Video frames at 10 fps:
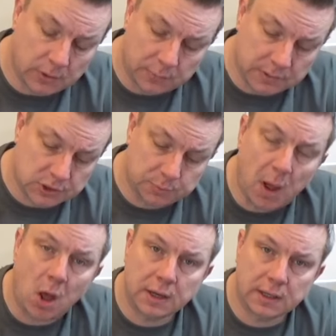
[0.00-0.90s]

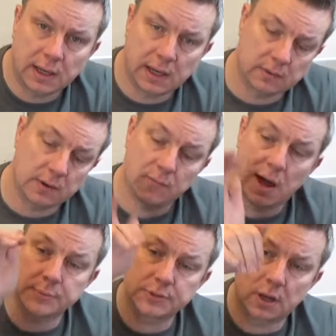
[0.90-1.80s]
spine here. It
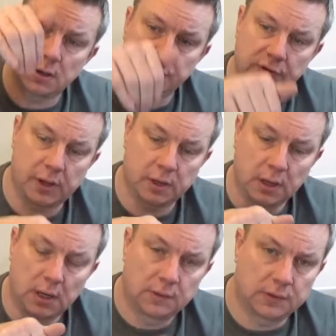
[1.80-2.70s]
wraps over
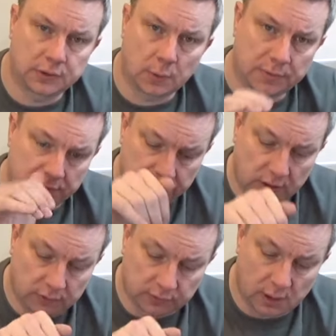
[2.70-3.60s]
the top of the
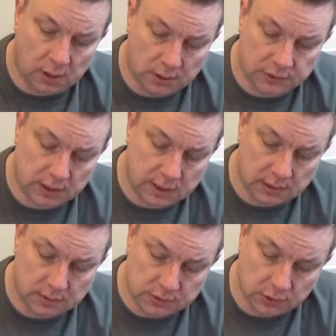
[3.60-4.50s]
fuselage
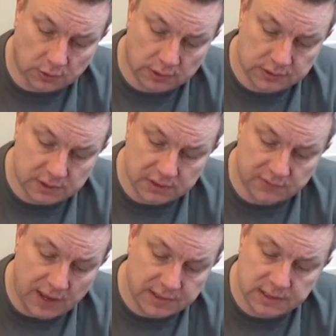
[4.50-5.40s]
and joins this
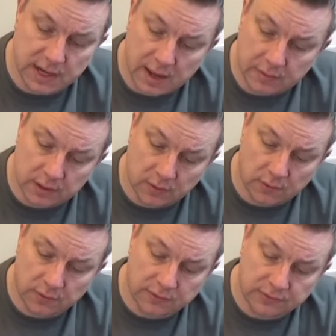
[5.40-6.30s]
vented area
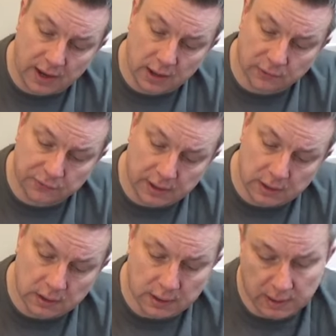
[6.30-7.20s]
on the tail
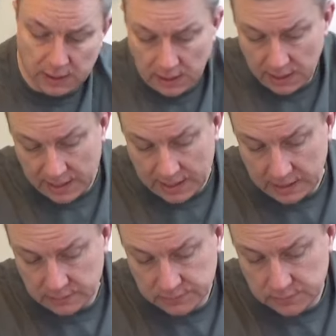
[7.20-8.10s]
fin
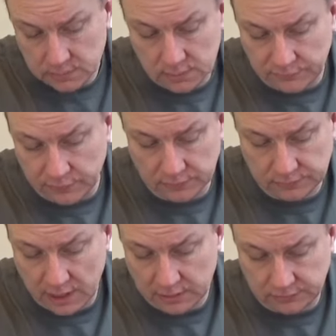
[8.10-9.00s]
and the front
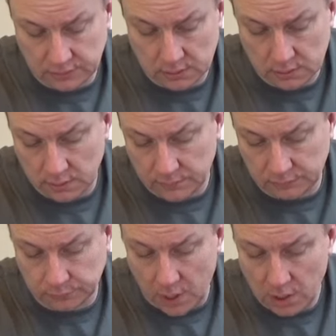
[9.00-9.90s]
section of the
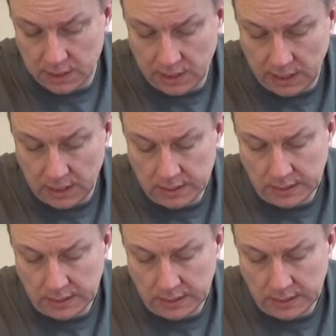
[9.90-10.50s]
spine here.